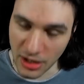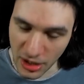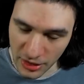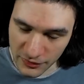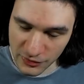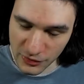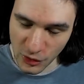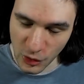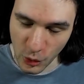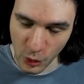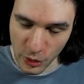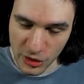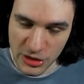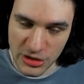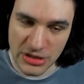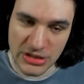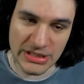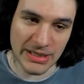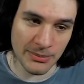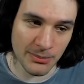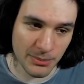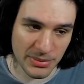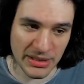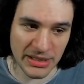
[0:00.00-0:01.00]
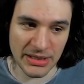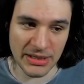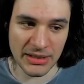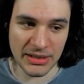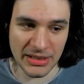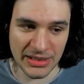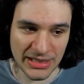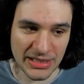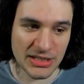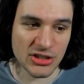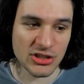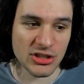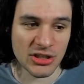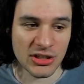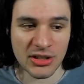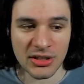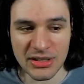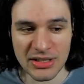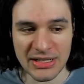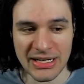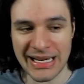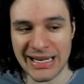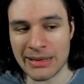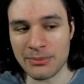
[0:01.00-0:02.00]
of course, him being
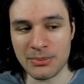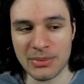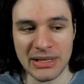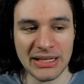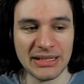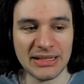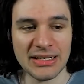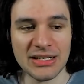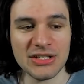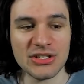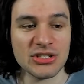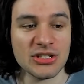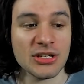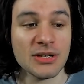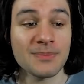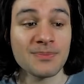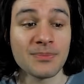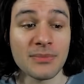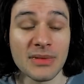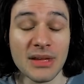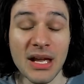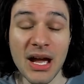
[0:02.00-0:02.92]
Ninja, name being Ninja.